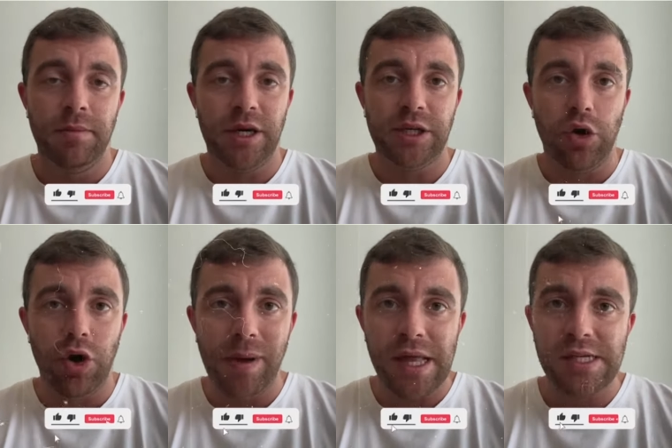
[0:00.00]
his
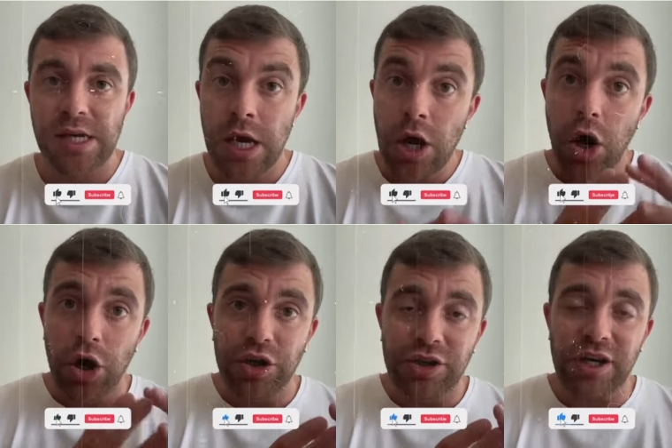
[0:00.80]
holiday, and
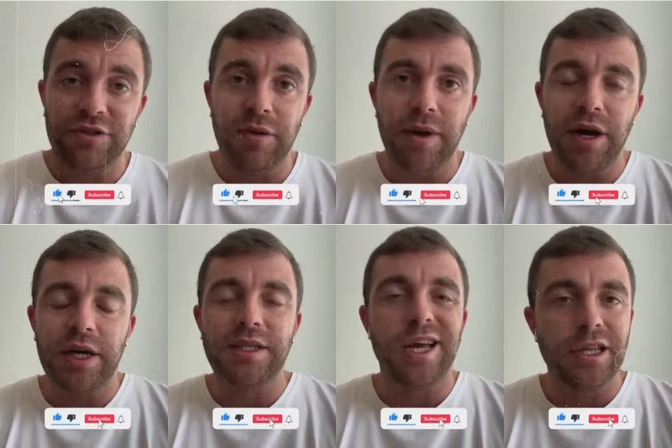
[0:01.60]
a lot of fans
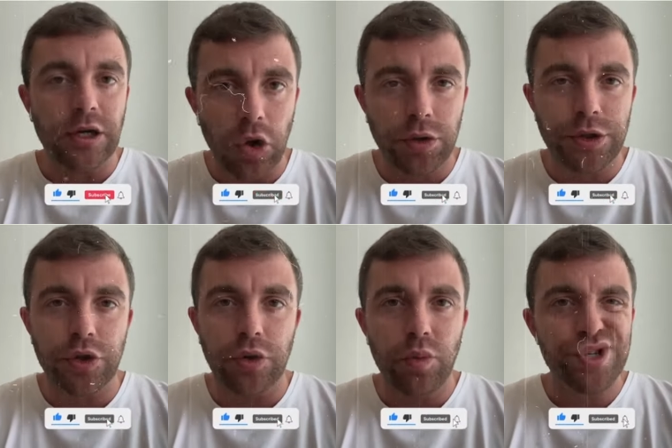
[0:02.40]
presume
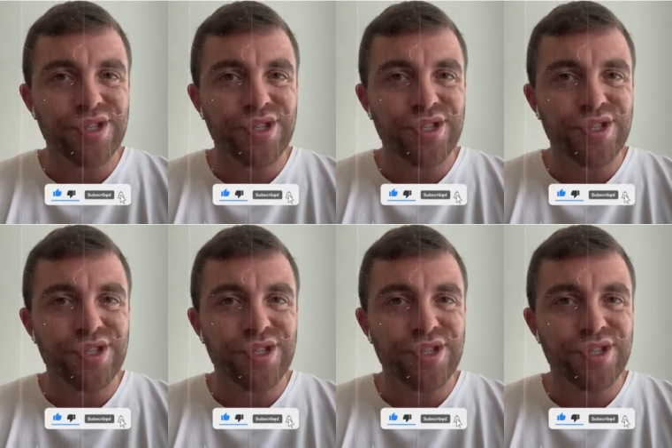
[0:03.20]
that